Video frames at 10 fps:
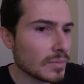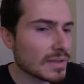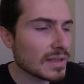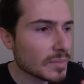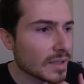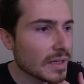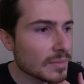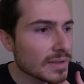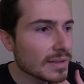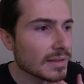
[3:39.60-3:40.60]

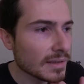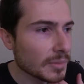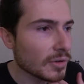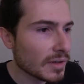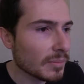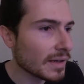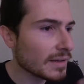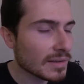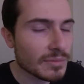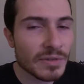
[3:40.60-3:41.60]
sometimes I'm gonna buy
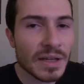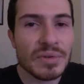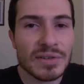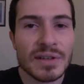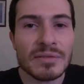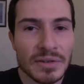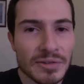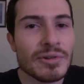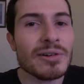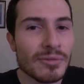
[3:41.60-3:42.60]
some famous stuff
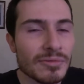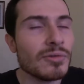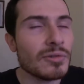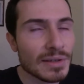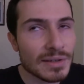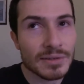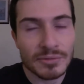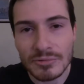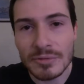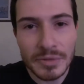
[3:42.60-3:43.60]
as well, of course,
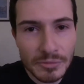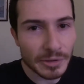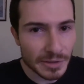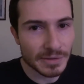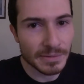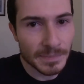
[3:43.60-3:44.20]
to review it